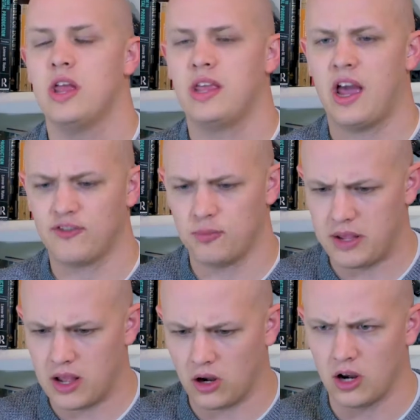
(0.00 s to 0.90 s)
You have to
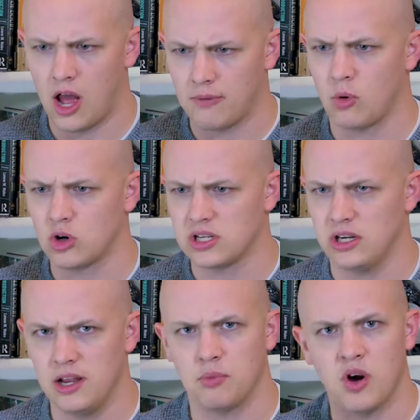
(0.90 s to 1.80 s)
be a lot more
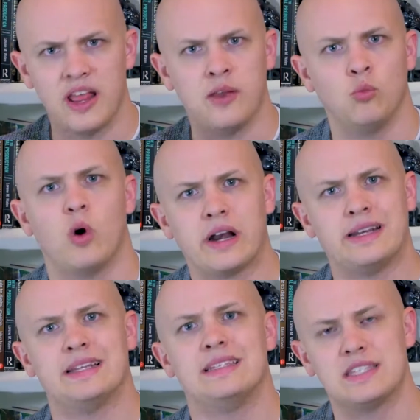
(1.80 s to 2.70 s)
deliberate in what it
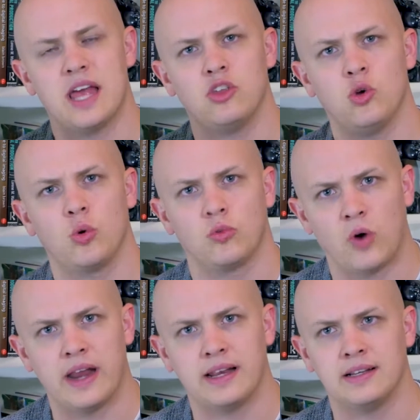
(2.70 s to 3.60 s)
is that you are
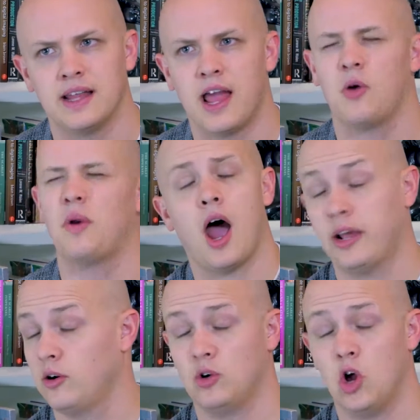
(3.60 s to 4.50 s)
writing down. I
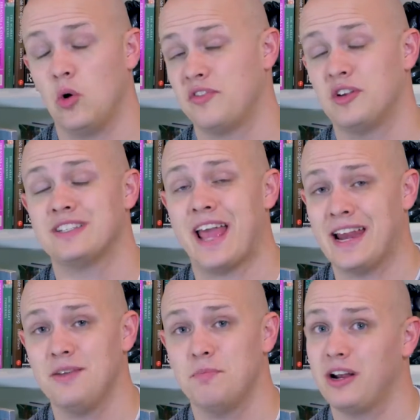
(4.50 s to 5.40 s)
don't know if there's
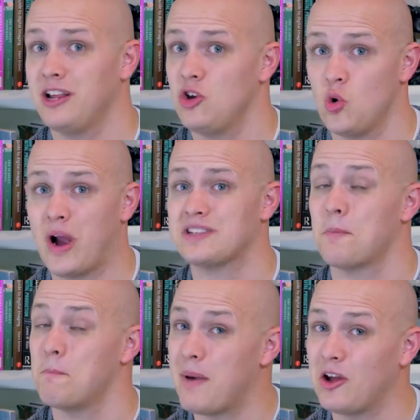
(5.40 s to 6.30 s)
anybody who has a
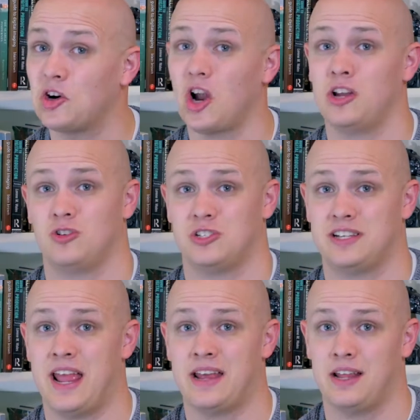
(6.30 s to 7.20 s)
better
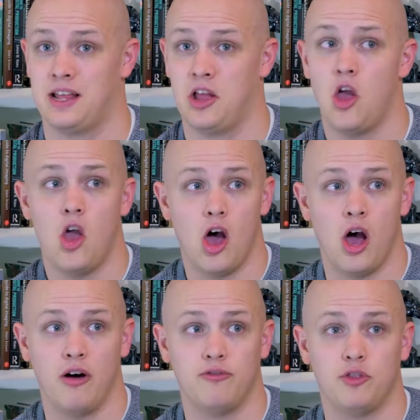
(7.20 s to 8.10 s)
understanding
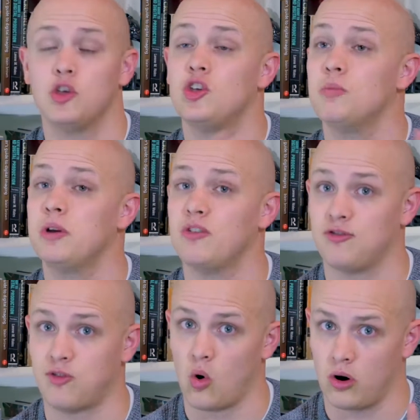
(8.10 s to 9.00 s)
of the human
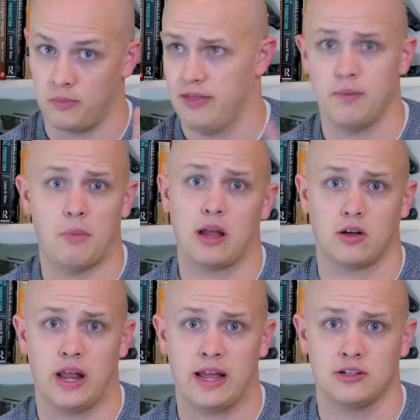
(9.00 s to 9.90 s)
form than
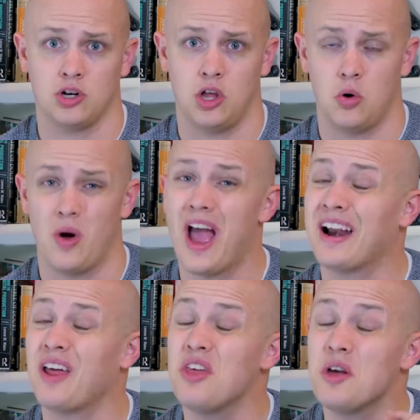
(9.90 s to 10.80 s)
Michelangelo, and
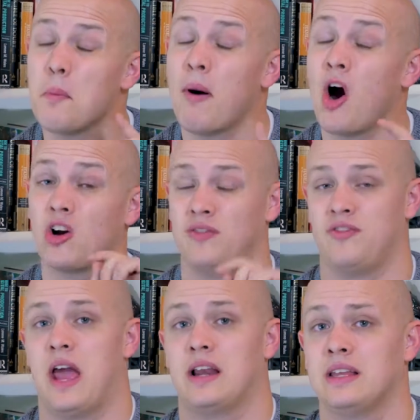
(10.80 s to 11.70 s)
I think part of
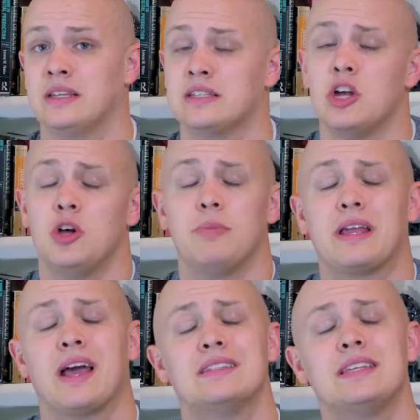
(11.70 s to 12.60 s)
that is
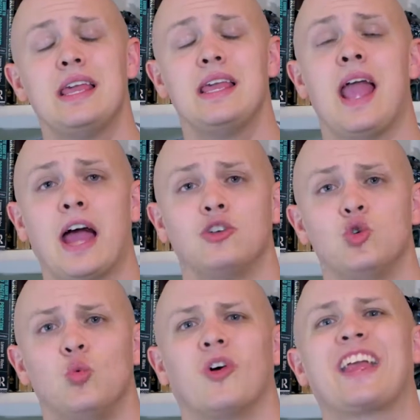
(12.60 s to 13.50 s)
because he had to
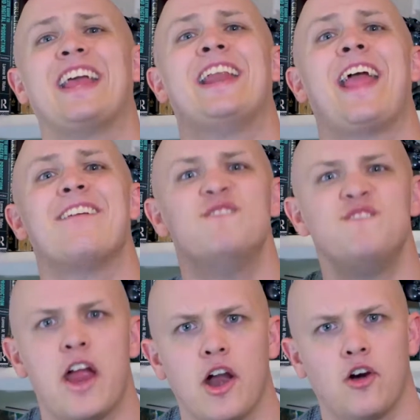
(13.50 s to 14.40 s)
work in a
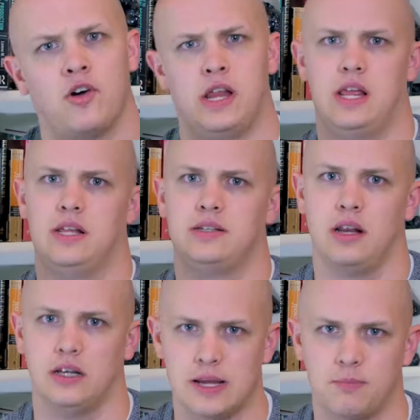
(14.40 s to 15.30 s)
very
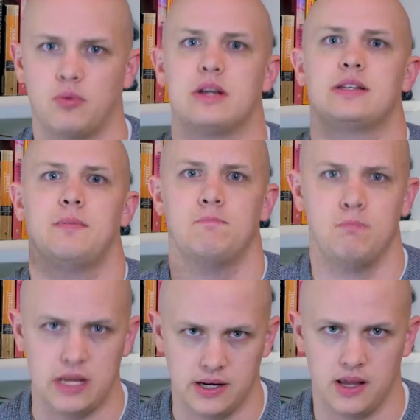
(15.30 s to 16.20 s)
deliberate
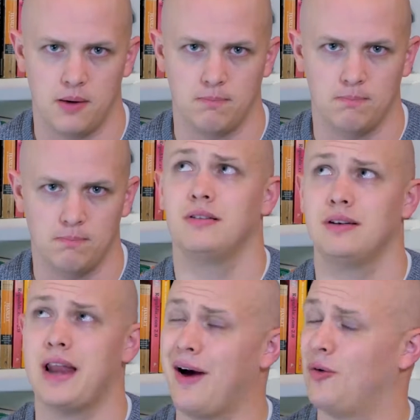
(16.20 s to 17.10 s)
medium.
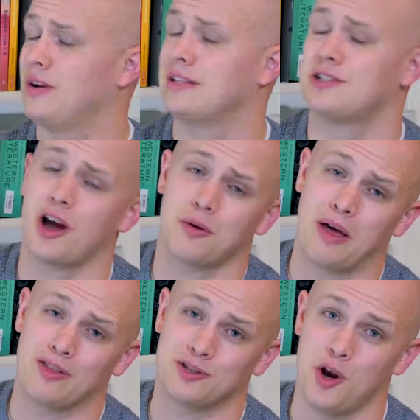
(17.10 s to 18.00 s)
Now, let's talk
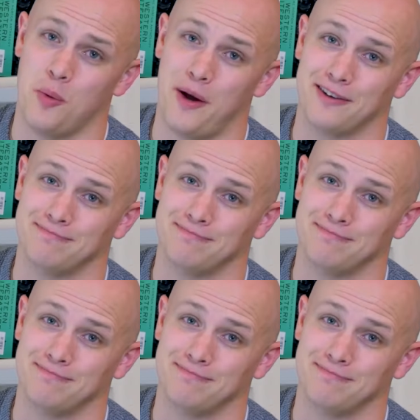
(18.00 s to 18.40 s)
about the snowman.